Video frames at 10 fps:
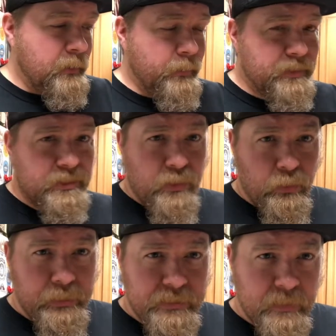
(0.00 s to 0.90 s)
which is
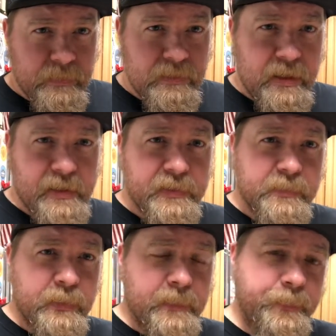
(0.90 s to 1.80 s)
cool in some styles,
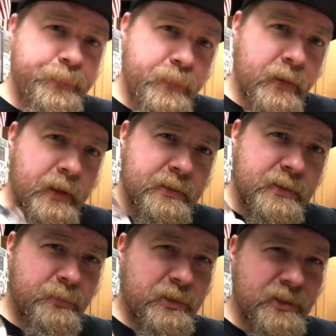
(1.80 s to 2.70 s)
but not
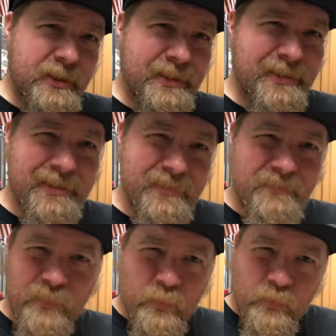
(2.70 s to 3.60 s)
so much in
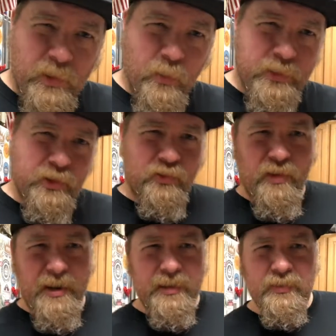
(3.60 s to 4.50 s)
what you're
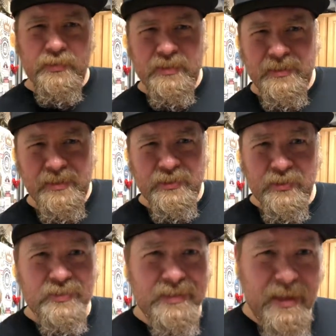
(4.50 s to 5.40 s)
trying to do is get a
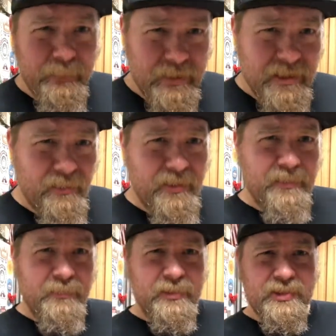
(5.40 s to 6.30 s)
juicy IPA, right?
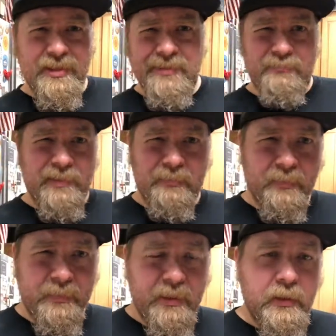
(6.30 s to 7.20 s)
Milkshake, blah, blah,
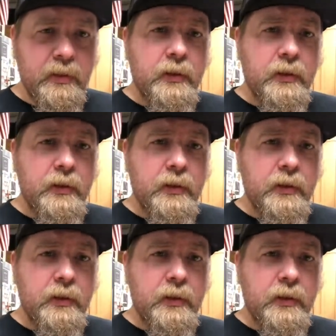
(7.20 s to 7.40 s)
blah.